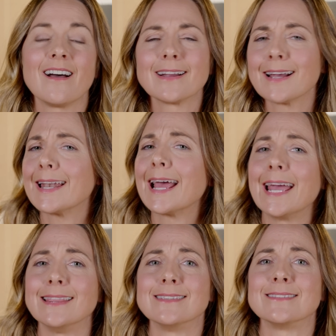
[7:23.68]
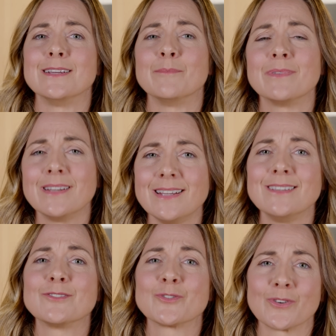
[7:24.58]
I kind of hate this tip, but it
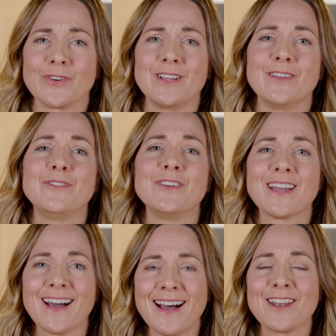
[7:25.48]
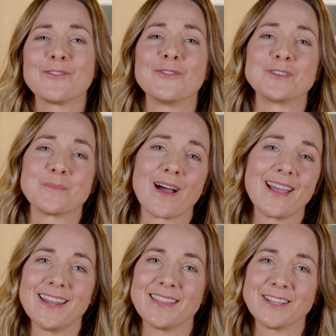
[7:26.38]
is true. If you can't afford to buy
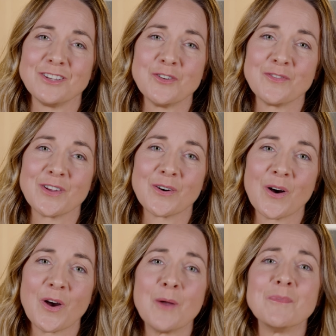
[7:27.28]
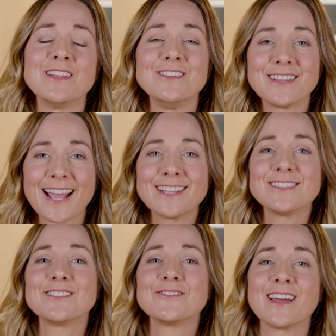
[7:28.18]
anything new for your home, then you can
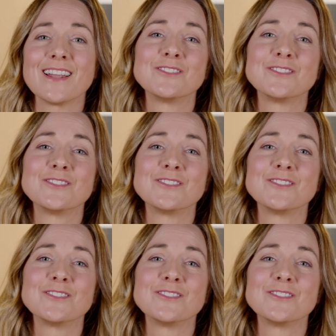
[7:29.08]
still get a